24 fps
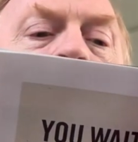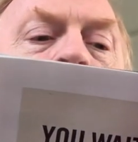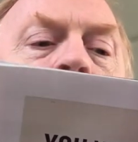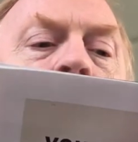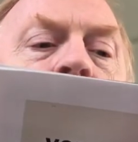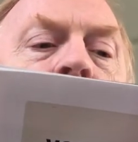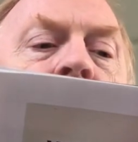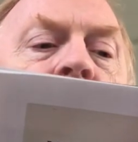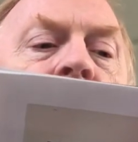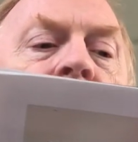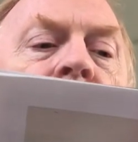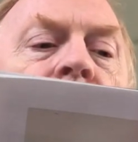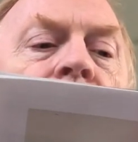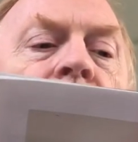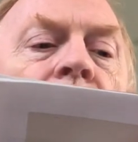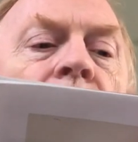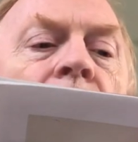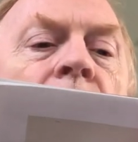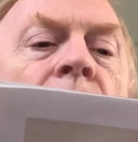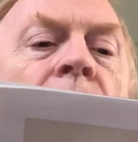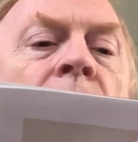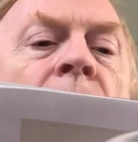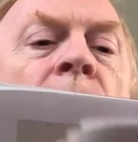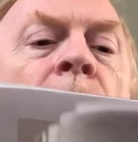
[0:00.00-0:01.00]
War,
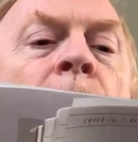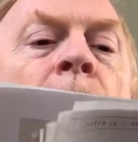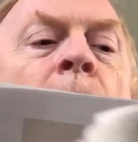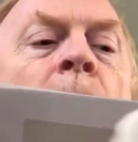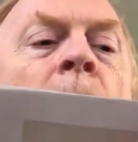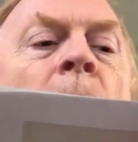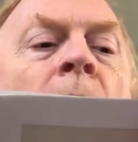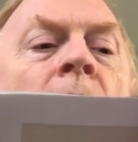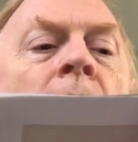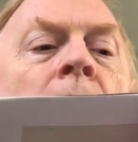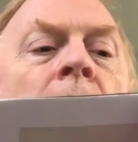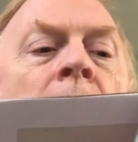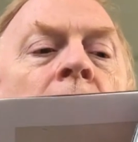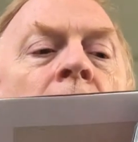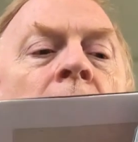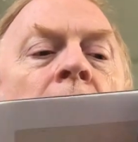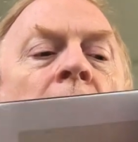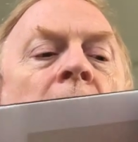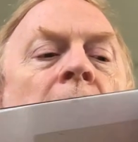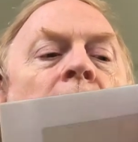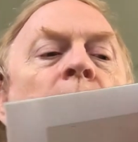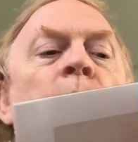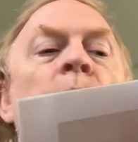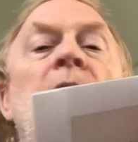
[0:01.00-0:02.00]

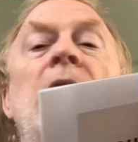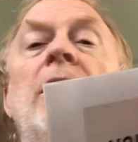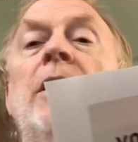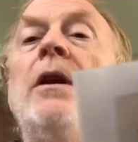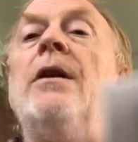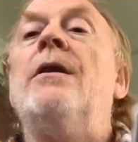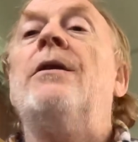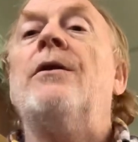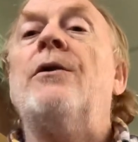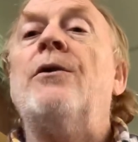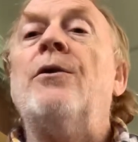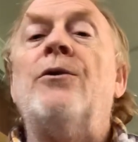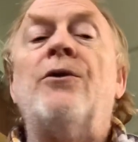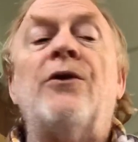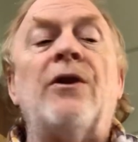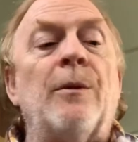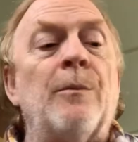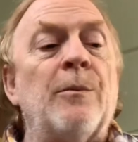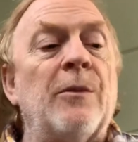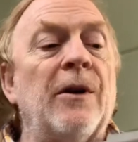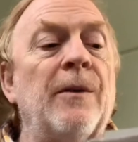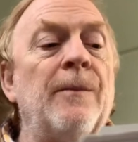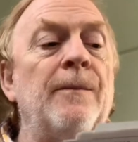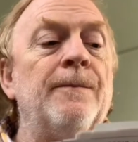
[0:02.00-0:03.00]
and we need to do
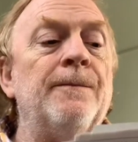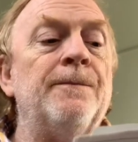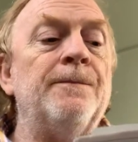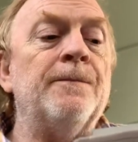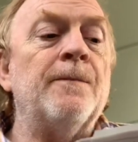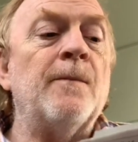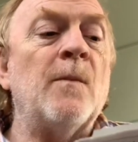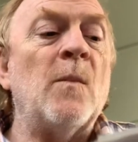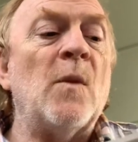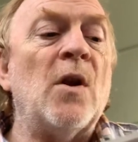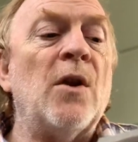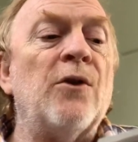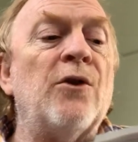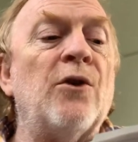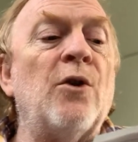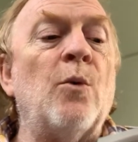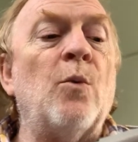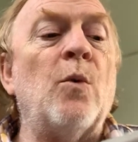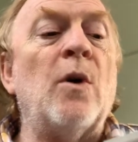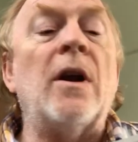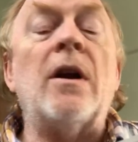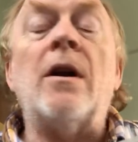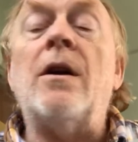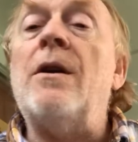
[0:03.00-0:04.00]
something. So
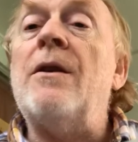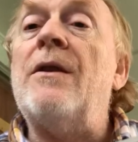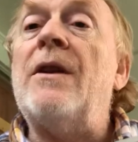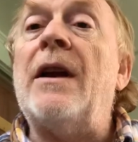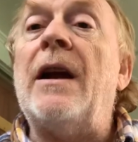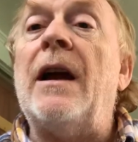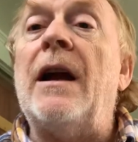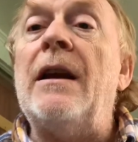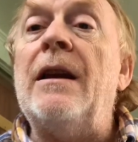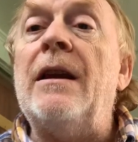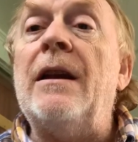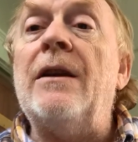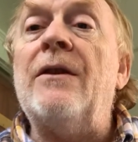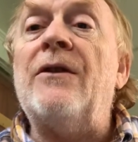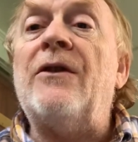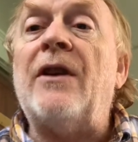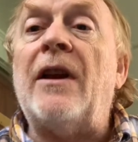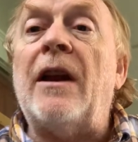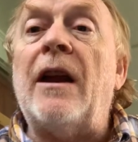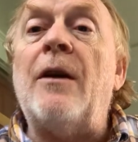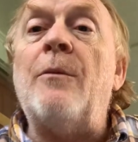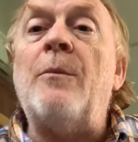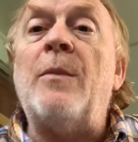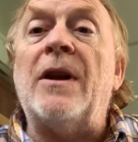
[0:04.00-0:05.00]
what are the ideas
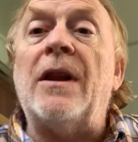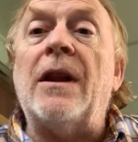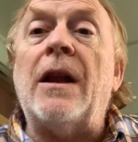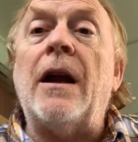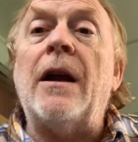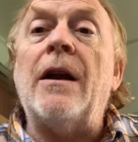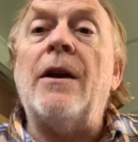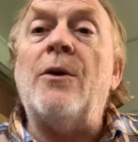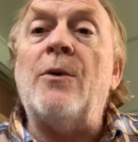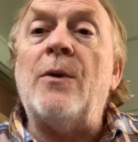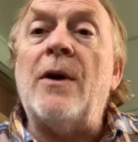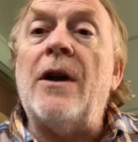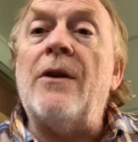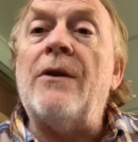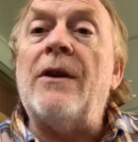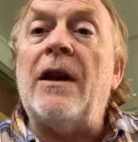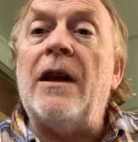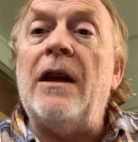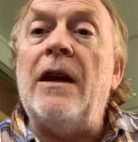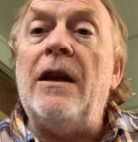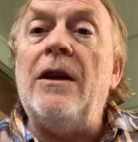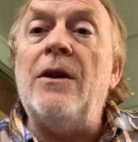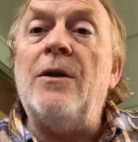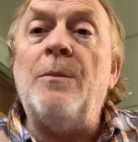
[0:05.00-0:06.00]
that have been lying around that
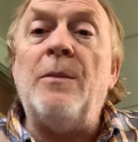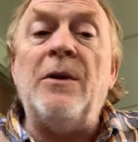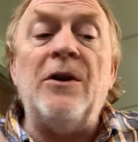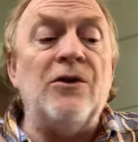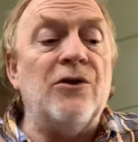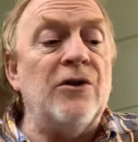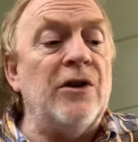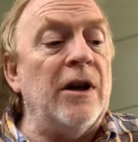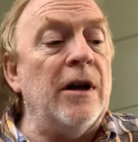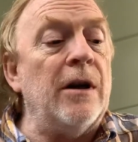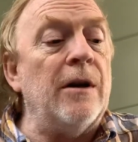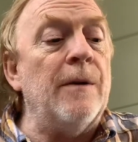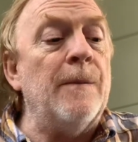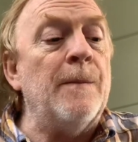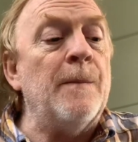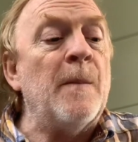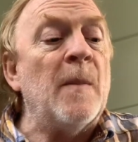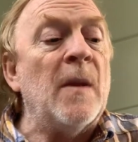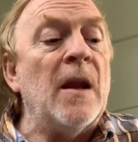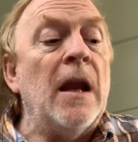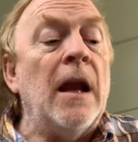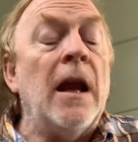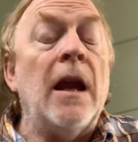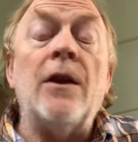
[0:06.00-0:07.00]
need to be shared?
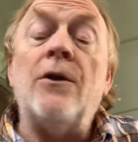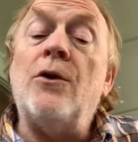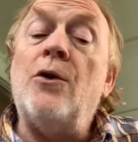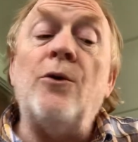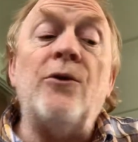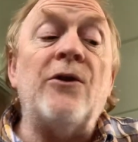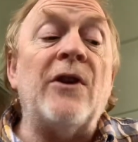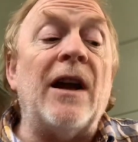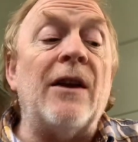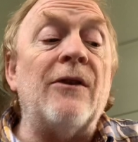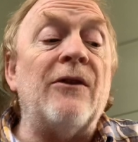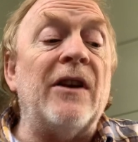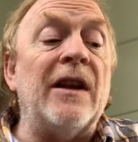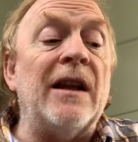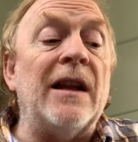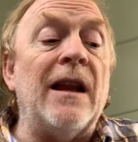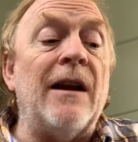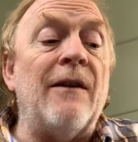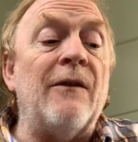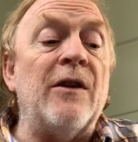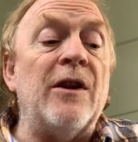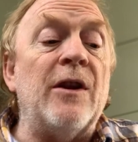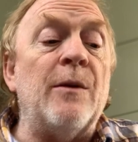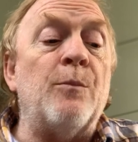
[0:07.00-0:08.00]
In
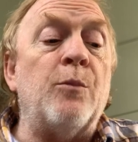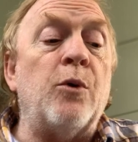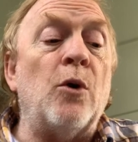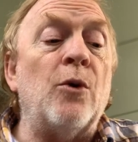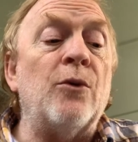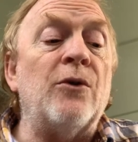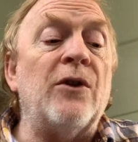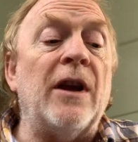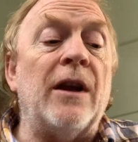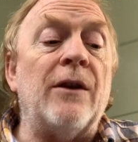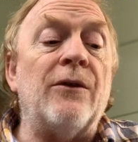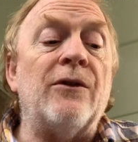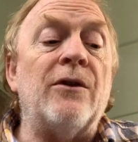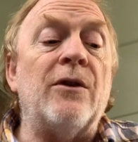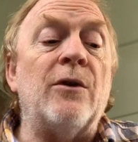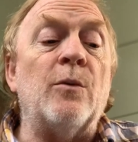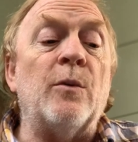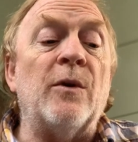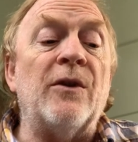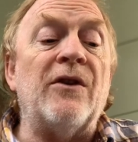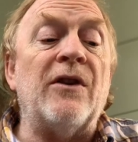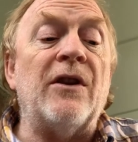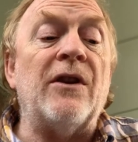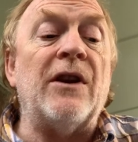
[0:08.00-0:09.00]
2011, the protester
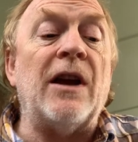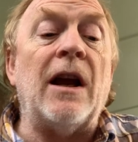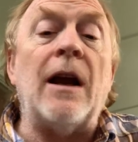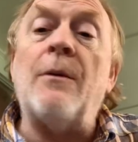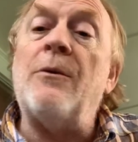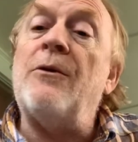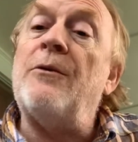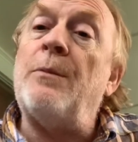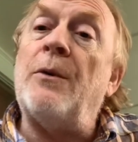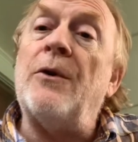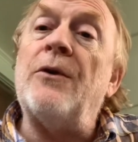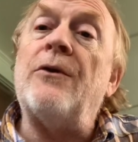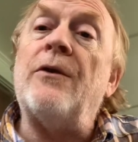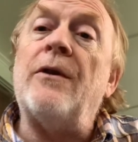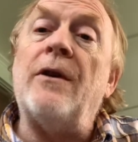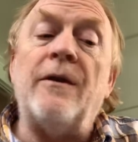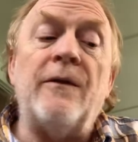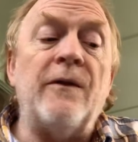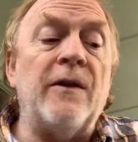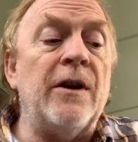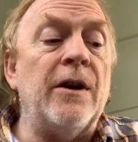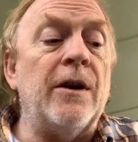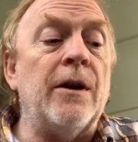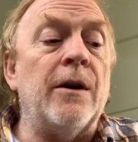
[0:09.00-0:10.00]
was the Times Person
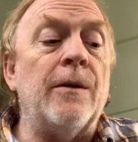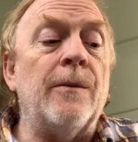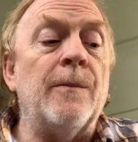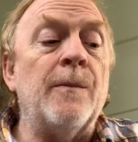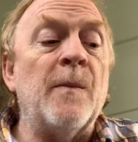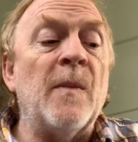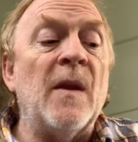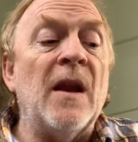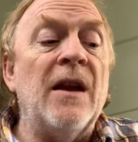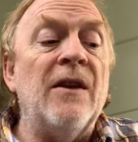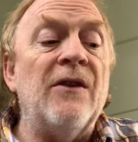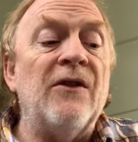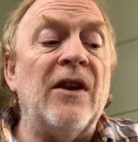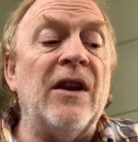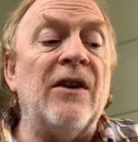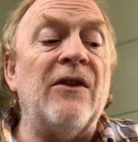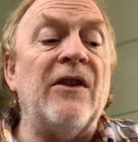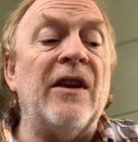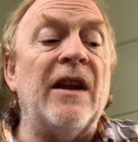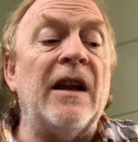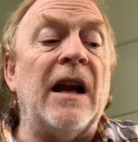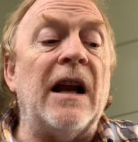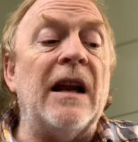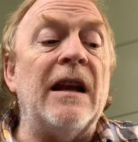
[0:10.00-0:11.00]
of the Year. Since
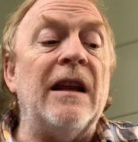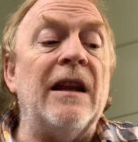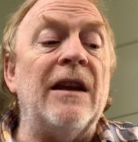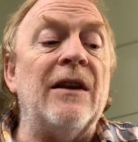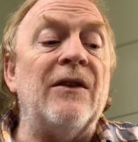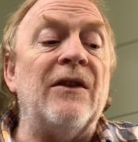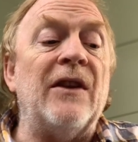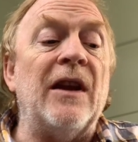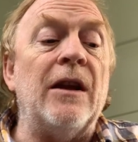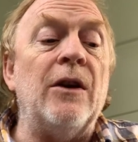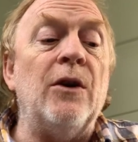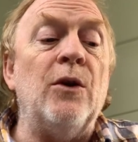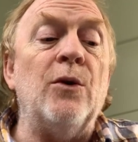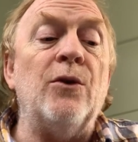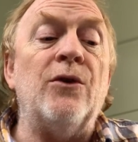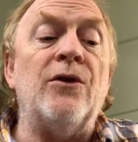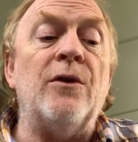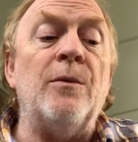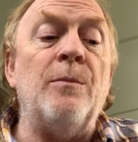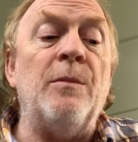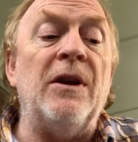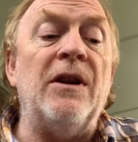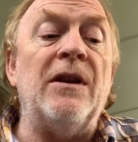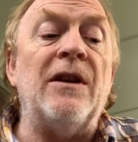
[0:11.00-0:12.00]
then, ideas that used
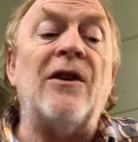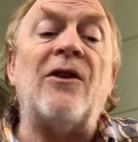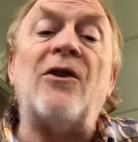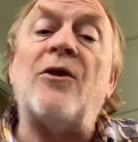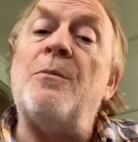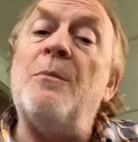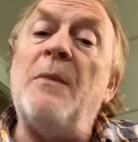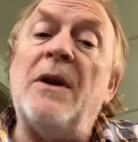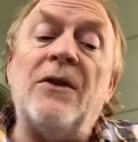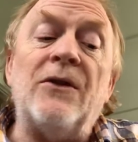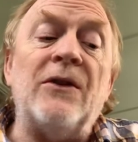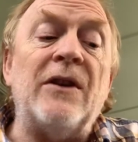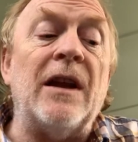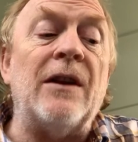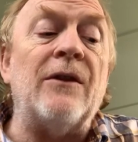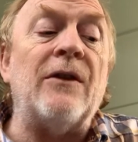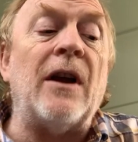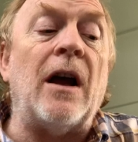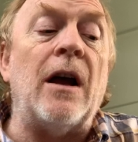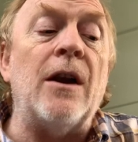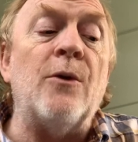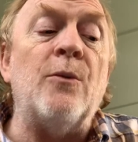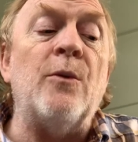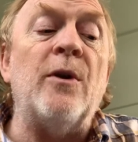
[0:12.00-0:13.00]
to be dismissed as
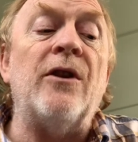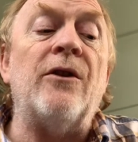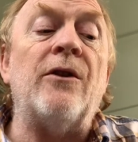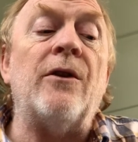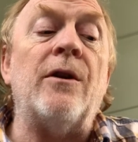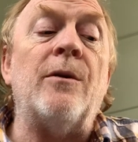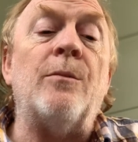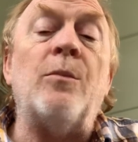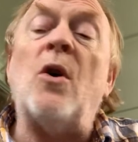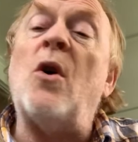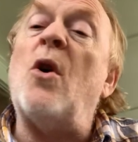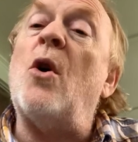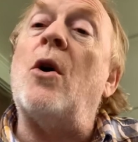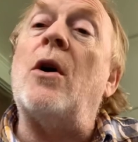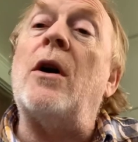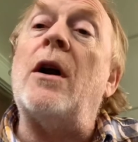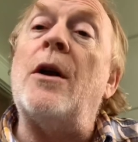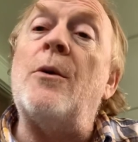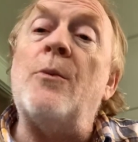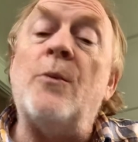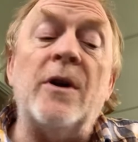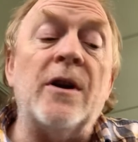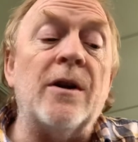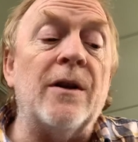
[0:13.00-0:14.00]
unreasonable or
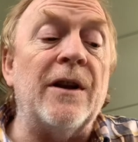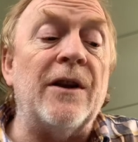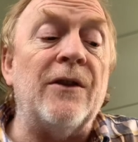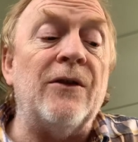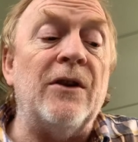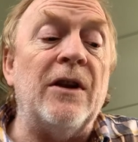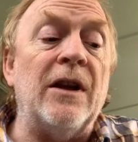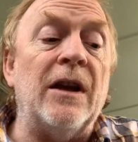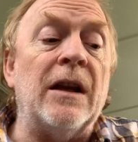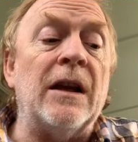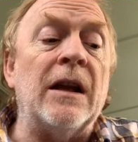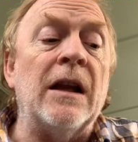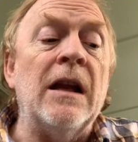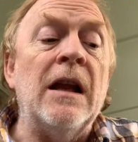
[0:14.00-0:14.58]
unrealistic